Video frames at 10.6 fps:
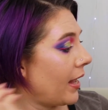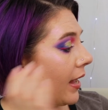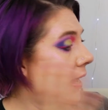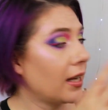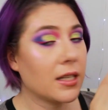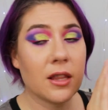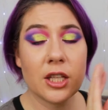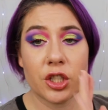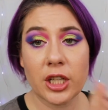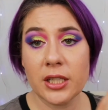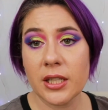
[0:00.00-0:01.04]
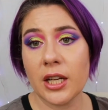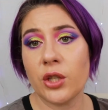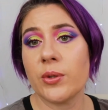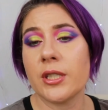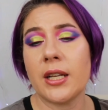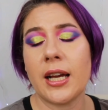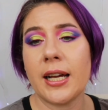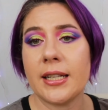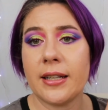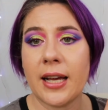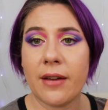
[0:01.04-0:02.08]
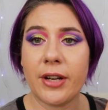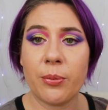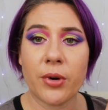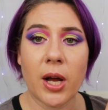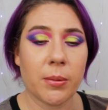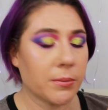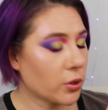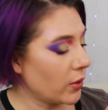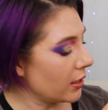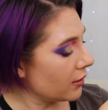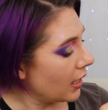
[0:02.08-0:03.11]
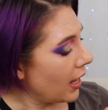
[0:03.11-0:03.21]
And the shades that I used today, I didn't have any problems with.